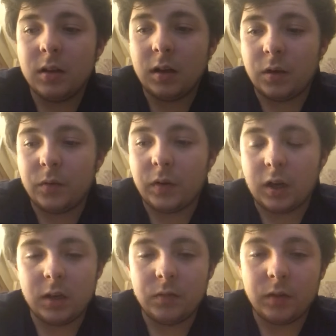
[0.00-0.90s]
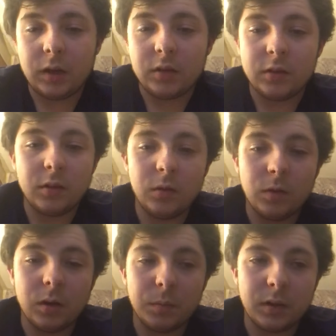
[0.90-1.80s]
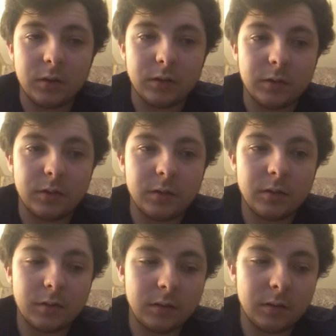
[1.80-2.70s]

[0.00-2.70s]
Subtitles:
I advise you to do that, because